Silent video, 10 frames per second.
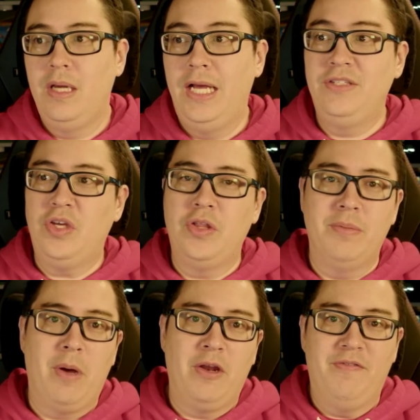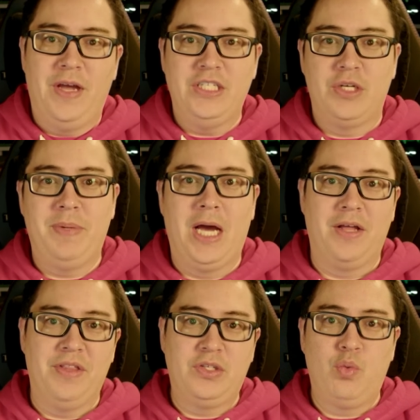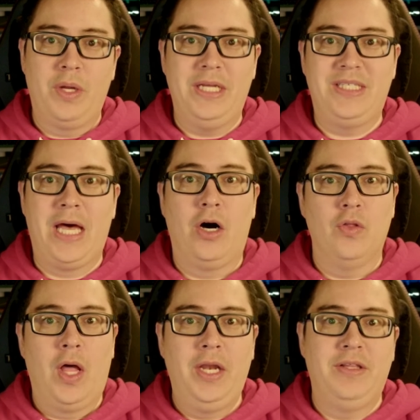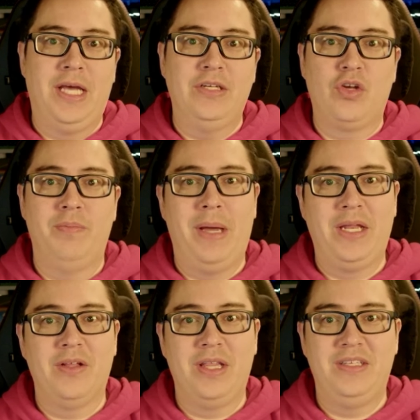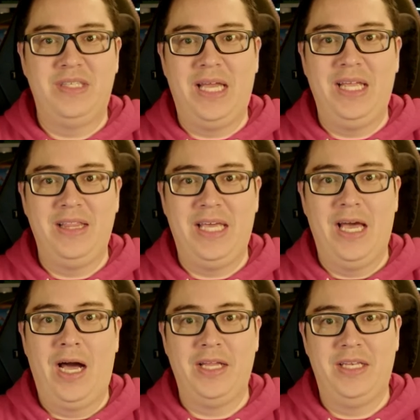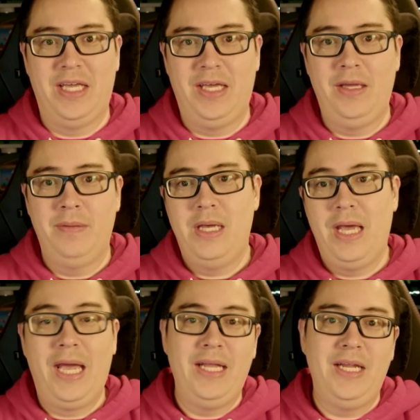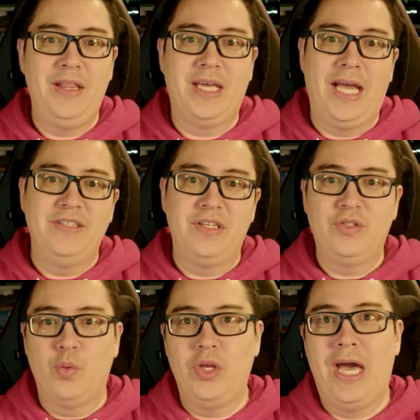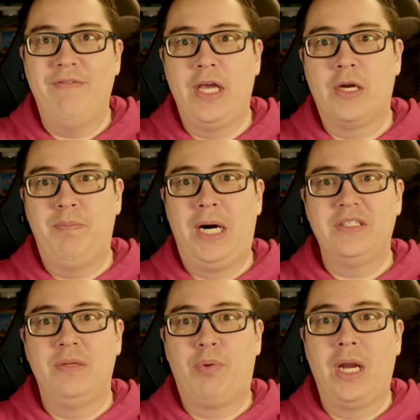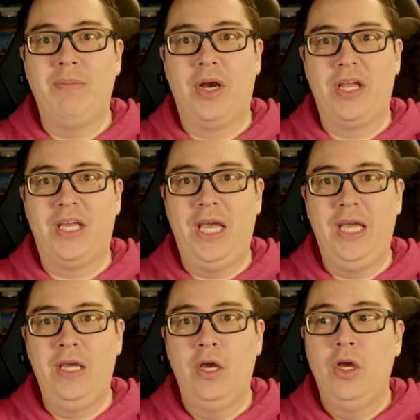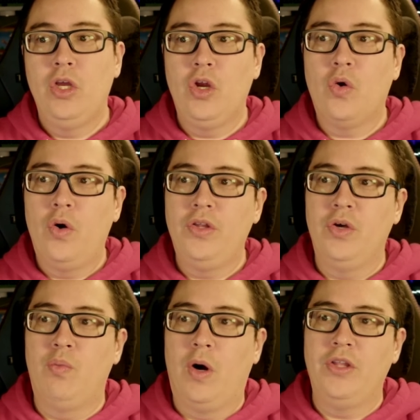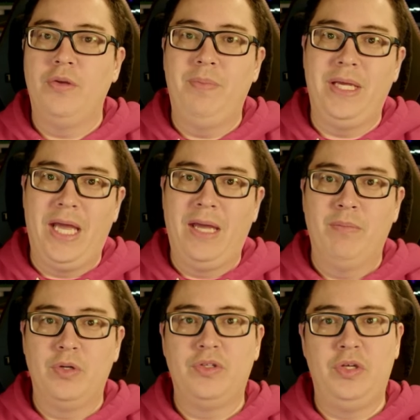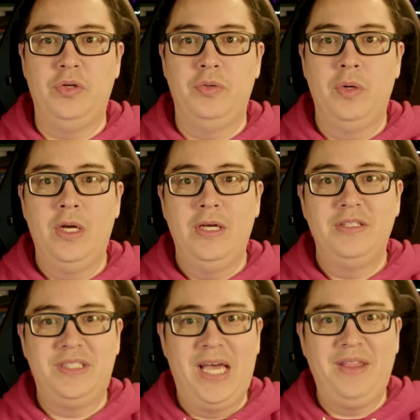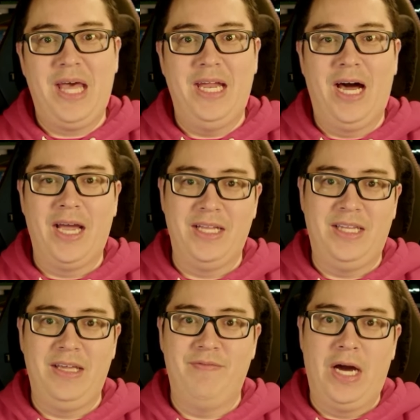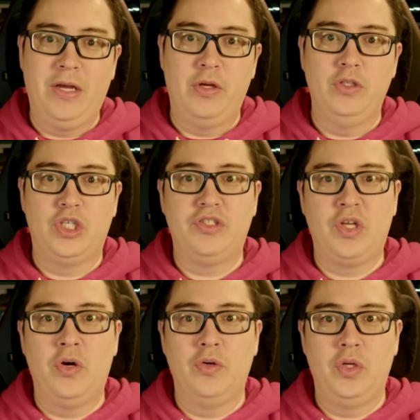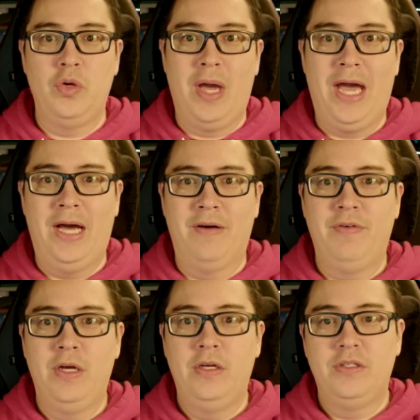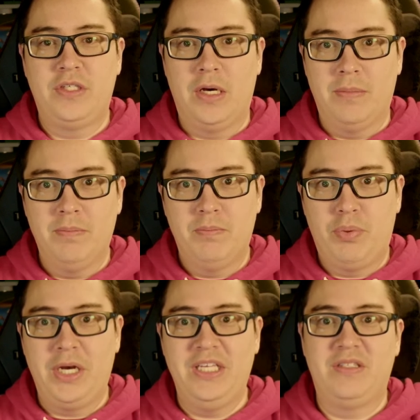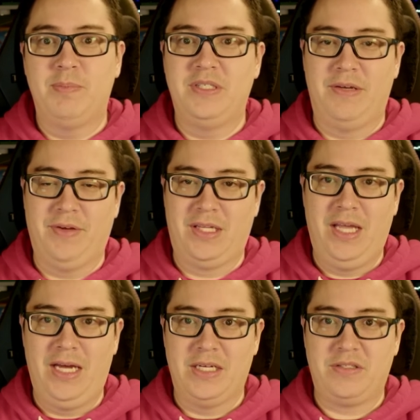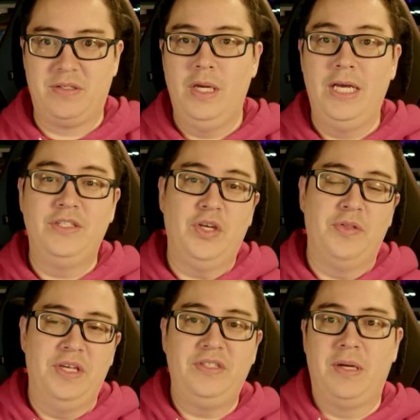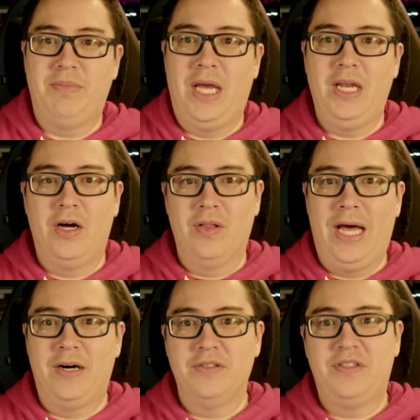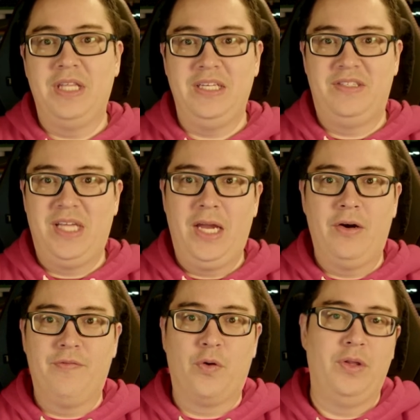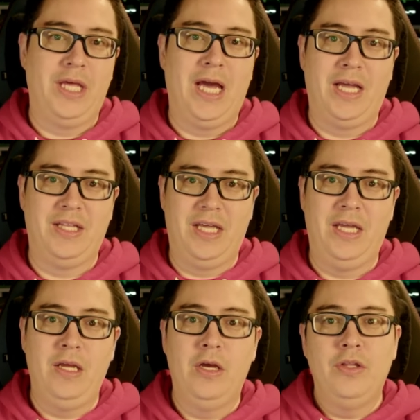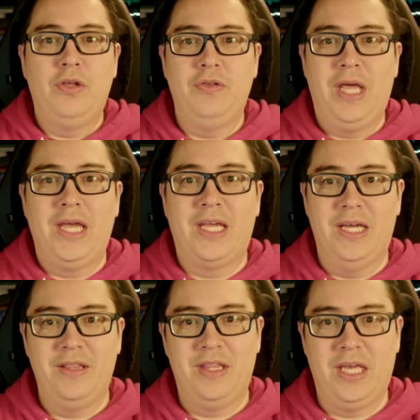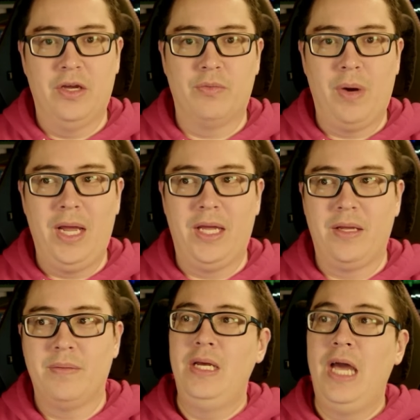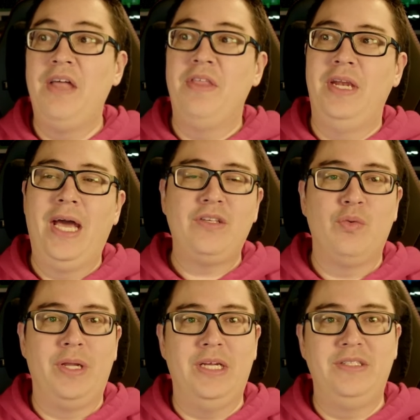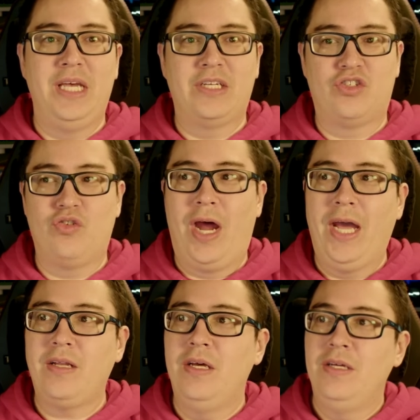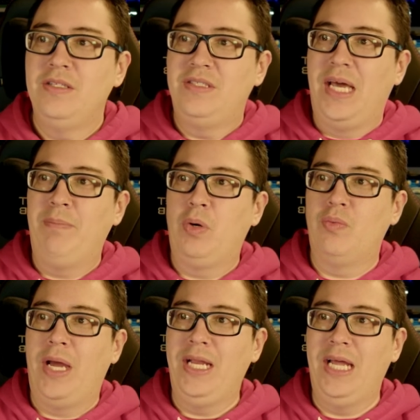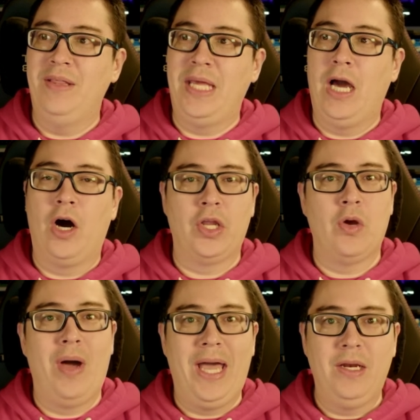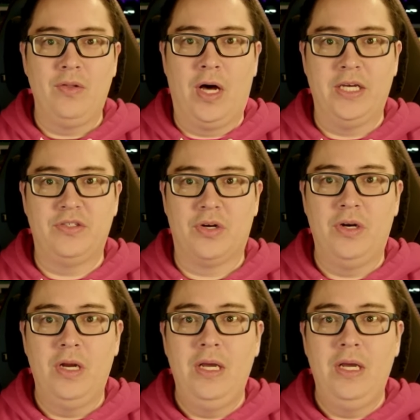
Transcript: And so the motivation behind this one is that a lot of tests are manually setting the ID, and in the cases when you have a composite primary key, you're going to want to be able to set that ID value just so you have some pretty specific tests. And so this update allows the setter for the ID to take in the array. And the next one is extract sample rate in the audio analyzer.